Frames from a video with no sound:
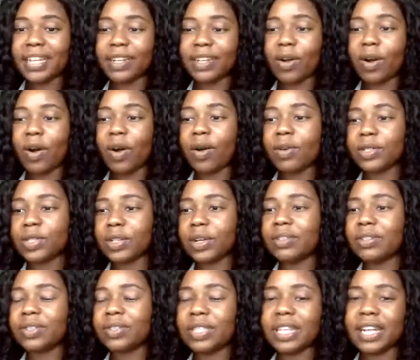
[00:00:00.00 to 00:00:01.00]
It all
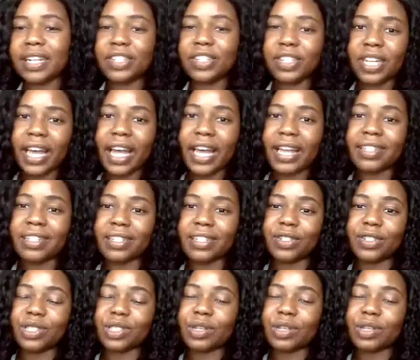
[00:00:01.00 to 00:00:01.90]
starts with education.